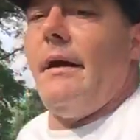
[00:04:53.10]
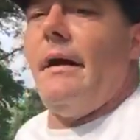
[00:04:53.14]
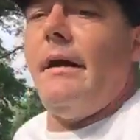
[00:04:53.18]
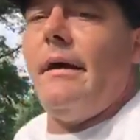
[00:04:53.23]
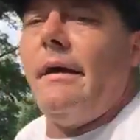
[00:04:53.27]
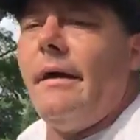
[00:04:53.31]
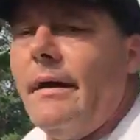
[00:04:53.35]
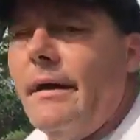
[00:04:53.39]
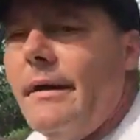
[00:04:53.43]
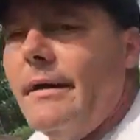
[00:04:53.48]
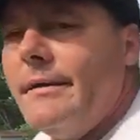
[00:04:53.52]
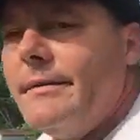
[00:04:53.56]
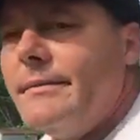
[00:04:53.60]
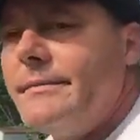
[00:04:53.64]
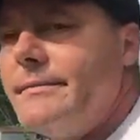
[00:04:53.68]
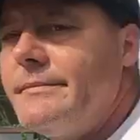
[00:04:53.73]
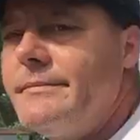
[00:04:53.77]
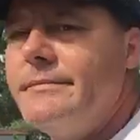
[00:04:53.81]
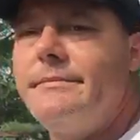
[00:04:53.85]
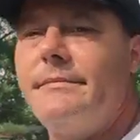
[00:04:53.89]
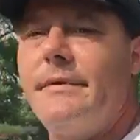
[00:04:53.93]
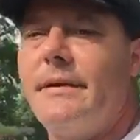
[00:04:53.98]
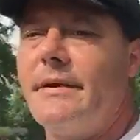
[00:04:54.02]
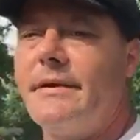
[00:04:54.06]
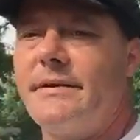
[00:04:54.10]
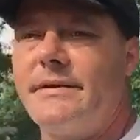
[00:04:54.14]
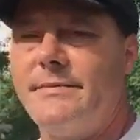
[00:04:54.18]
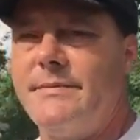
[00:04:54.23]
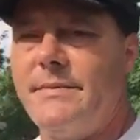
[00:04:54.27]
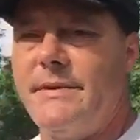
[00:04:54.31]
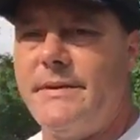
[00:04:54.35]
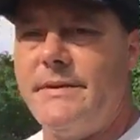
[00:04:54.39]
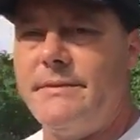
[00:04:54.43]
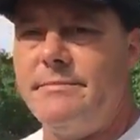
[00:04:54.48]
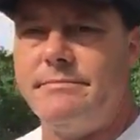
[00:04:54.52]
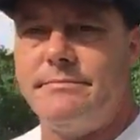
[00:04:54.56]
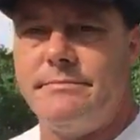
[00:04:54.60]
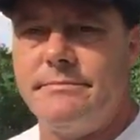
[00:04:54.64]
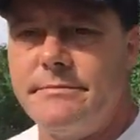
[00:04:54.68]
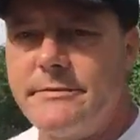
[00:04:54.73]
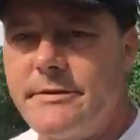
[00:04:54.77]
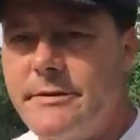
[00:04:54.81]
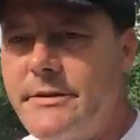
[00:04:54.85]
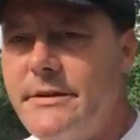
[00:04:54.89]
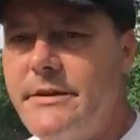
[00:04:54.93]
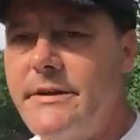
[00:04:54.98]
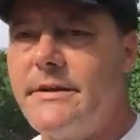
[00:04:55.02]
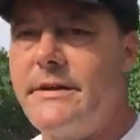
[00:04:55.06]
I like to be
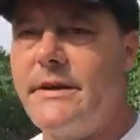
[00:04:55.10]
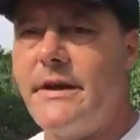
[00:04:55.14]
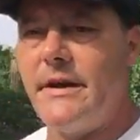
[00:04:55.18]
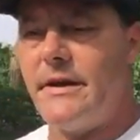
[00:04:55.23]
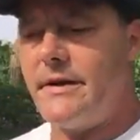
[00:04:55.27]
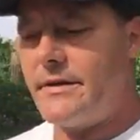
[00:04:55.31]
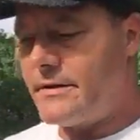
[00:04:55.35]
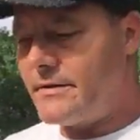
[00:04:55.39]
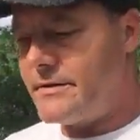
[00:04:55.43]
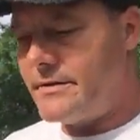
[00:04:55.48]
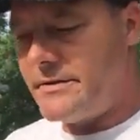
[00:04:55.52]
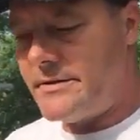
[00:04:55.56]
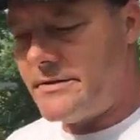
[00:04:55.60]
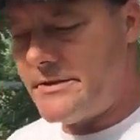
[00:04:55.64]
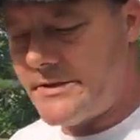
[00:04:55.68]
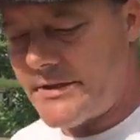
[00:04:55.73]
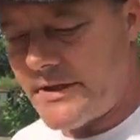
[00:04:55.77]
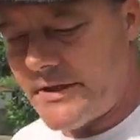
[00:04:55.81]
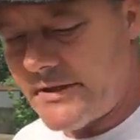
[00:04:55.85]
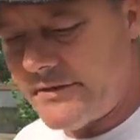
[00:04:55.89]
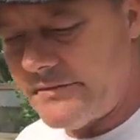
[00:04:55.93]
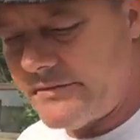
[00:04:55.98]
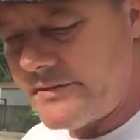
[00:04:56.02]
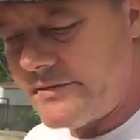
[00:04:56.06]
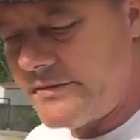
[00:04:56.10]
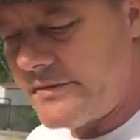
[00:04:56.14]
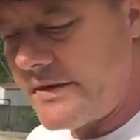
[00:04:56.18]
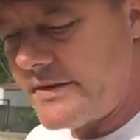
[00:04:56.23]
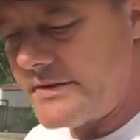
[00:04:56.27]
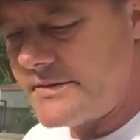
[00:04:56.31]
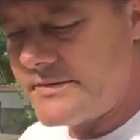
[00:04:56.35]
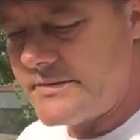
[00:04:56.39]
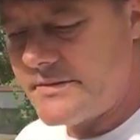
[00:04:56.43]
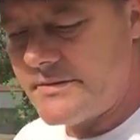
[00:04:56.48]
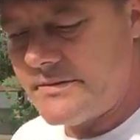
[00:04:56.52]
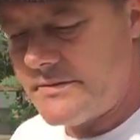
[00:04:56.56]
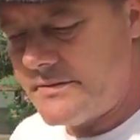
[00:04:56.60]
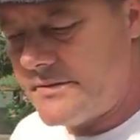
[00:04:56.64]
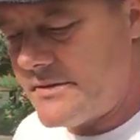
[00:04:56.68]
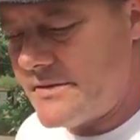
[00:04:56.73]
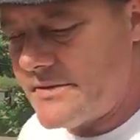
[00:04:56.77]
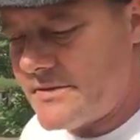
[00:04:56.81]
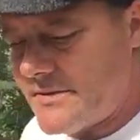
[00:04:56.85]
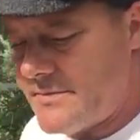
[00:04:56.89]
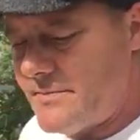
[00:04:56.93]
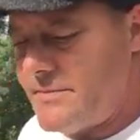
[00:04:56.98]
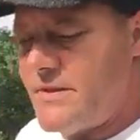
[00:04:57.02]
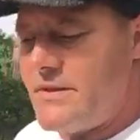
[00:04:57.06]
clean cut, clean shaven. That's
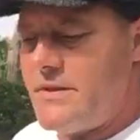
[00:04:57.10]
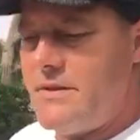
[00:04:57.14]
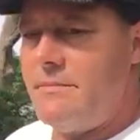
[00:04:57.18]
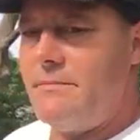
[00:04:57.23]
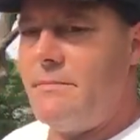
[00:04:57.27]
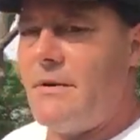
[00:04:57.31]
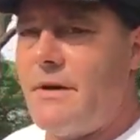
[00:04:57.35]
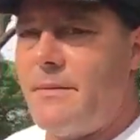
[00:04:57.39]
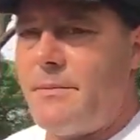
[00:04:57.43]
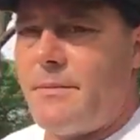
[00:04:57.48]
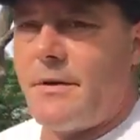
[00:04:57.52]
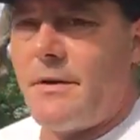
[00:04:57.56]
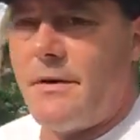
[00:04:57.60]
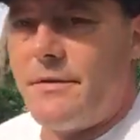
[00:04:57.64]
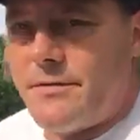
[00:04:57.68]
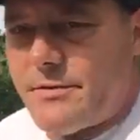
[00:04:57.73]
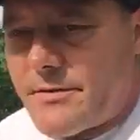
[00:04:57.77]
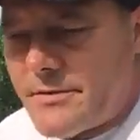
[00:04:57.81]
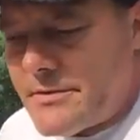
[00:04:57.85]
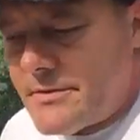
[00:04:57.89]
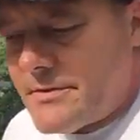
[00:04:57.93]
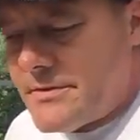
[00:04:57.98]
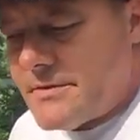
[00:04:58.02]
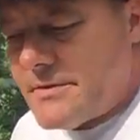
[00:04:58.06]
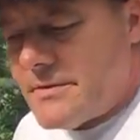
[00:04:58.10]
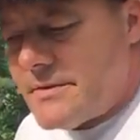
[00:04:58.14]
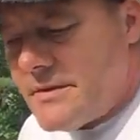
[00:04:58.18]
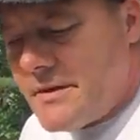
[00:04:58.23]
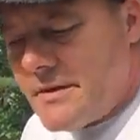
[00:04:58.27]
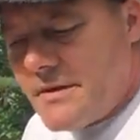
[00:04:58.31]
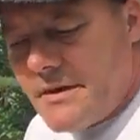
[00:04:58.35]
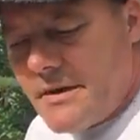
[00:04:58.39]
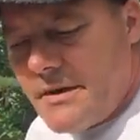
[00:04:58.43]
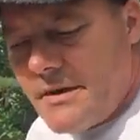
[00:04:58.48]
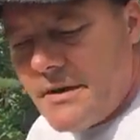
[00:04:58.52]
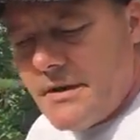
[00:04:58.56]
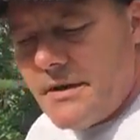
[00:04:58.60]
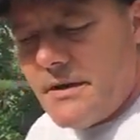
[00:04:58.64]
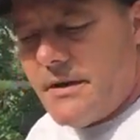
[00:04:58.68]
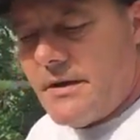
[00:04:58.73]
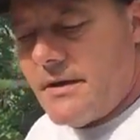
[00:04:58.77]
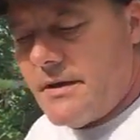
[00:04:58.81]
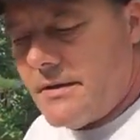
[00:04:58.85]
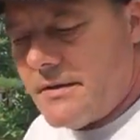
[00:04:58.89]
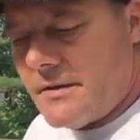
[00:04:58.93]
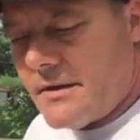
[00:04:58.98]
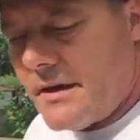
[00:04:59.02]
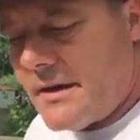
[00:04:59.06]
just me, my preference
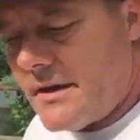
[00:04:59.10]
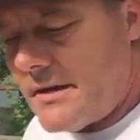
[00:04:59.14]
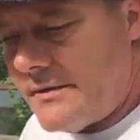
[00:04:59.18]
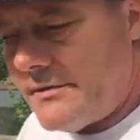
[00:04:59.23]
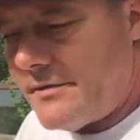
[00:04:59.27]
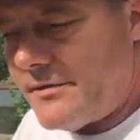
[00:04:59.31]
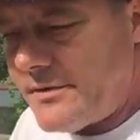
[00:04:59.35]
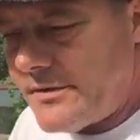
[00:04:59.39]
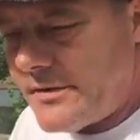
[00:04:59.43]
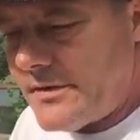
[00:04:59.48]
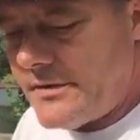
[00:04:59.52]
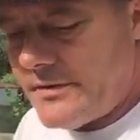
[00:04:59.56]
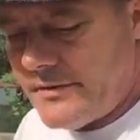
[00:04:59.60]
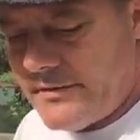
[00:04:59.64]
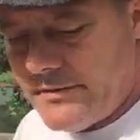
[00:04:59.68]
in life.